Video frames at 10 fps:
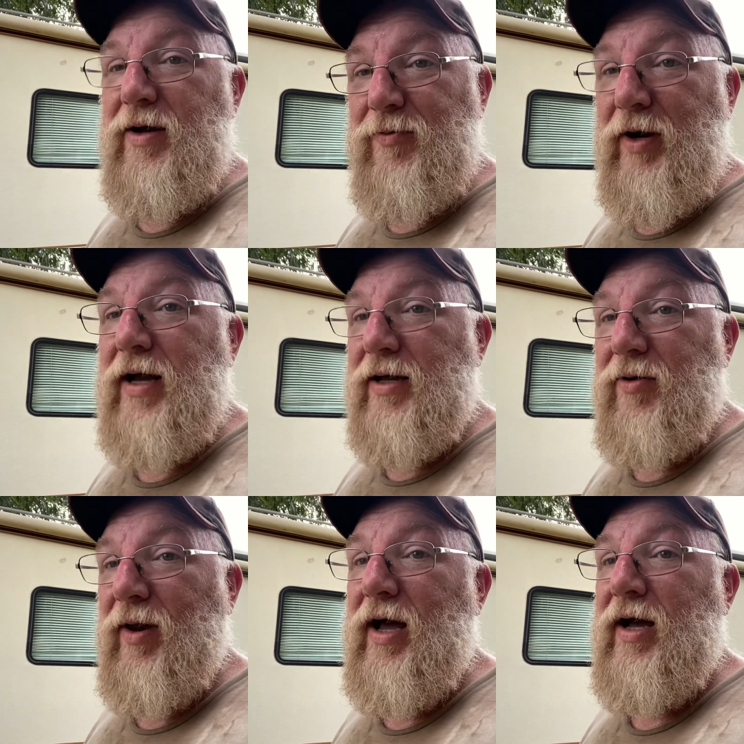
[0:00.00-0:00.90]
when I go
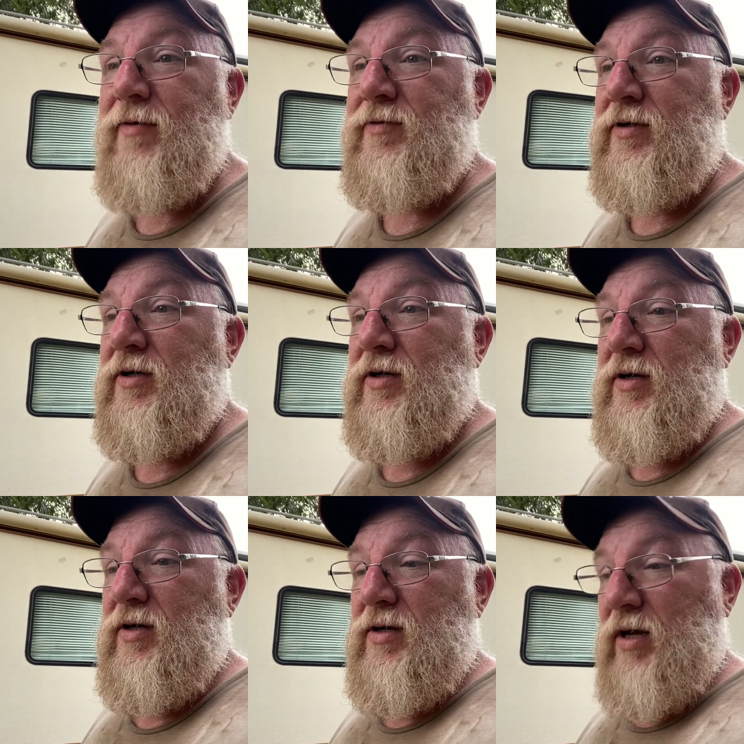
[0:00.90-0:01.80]
live.
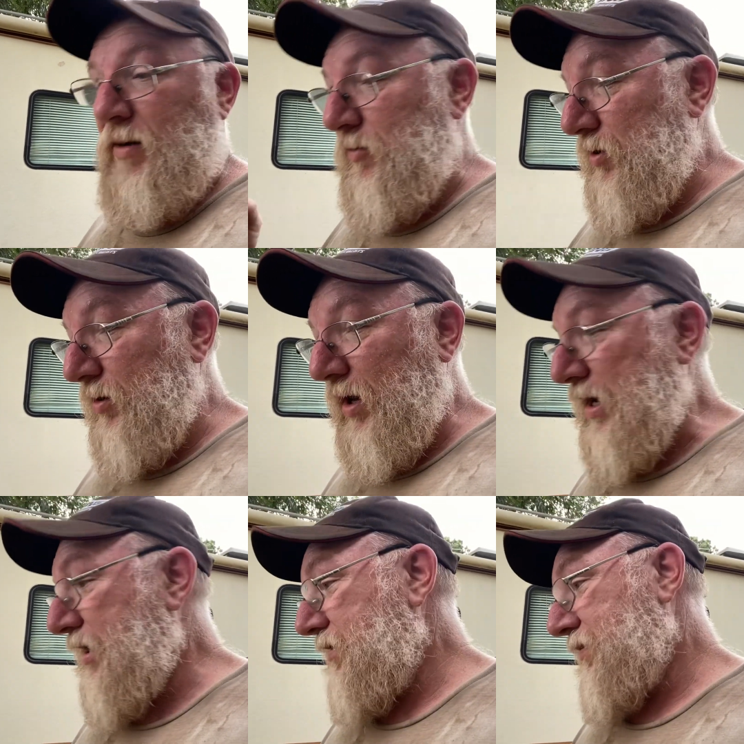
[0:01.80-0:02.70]
I'm going to go live.